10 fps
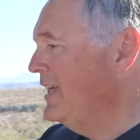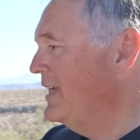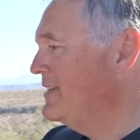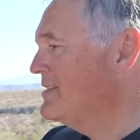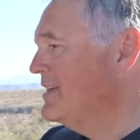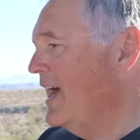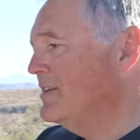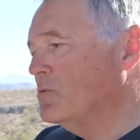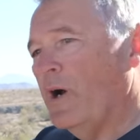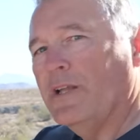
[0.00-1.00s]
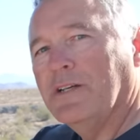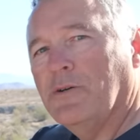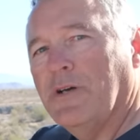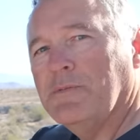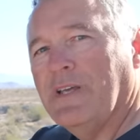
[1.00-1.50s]
It's as well
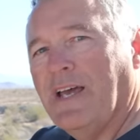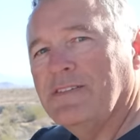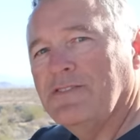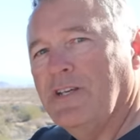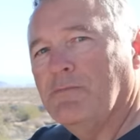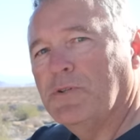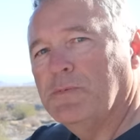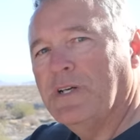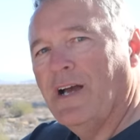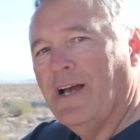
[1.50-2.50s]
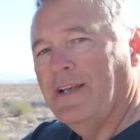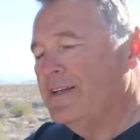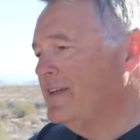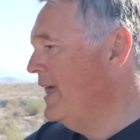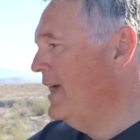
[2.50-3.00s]
equipped as a Jeep Rubicon,
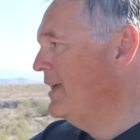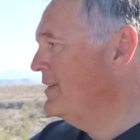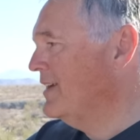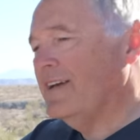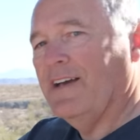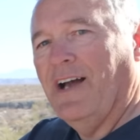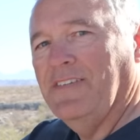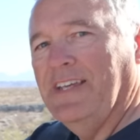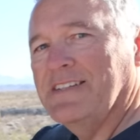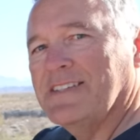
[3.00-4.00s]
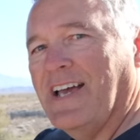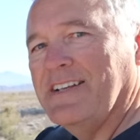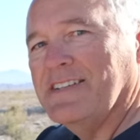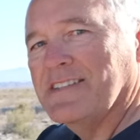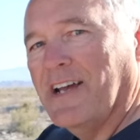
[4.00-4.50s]
and on the
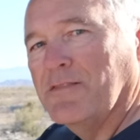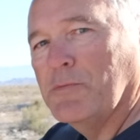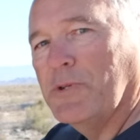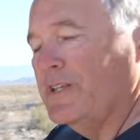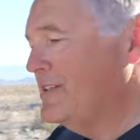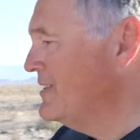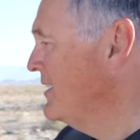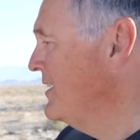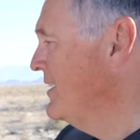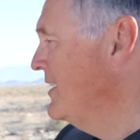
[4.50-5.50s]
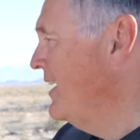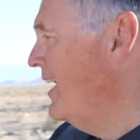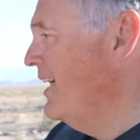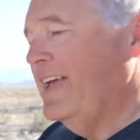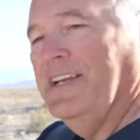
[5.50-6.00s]
inside it's as comfortable as
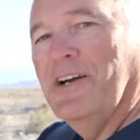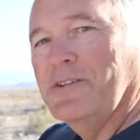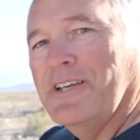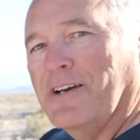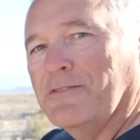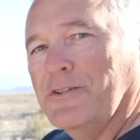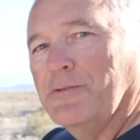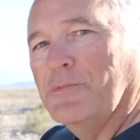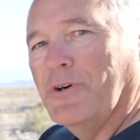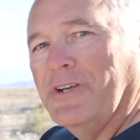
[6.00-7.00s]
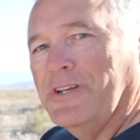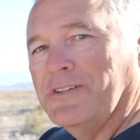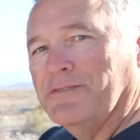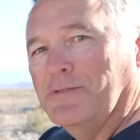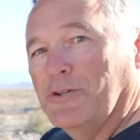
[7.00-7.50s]
uh, any hotel room or
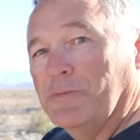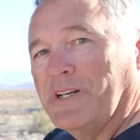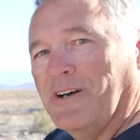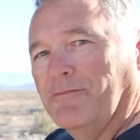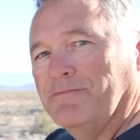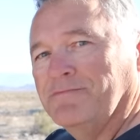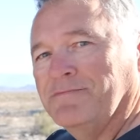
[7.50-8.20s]
your room at home.